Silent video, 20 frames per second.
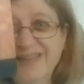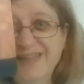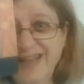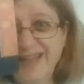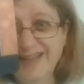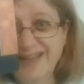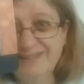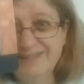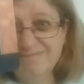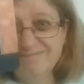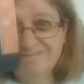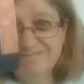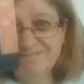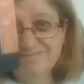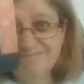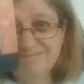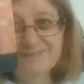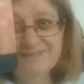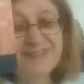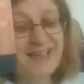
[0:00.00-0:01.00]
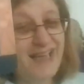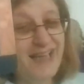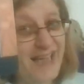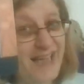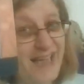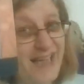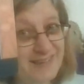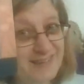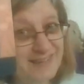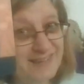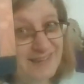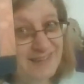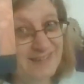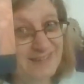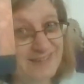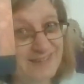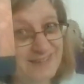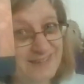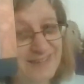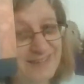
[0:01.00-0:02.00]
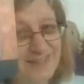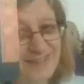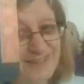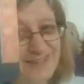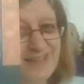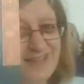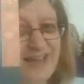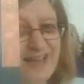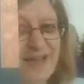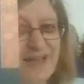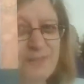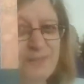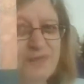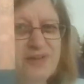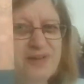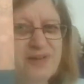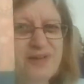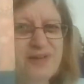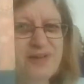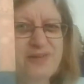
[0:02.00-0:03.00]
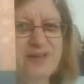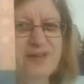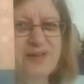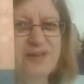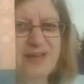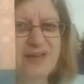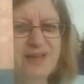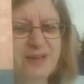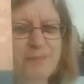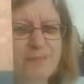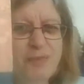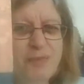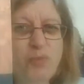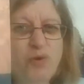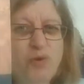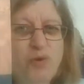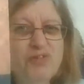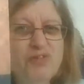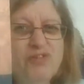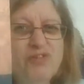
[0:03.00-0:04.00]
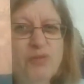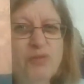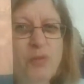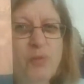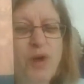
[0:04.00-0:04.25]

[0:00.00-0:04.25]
Yeah, excellent. Absolutely. But what does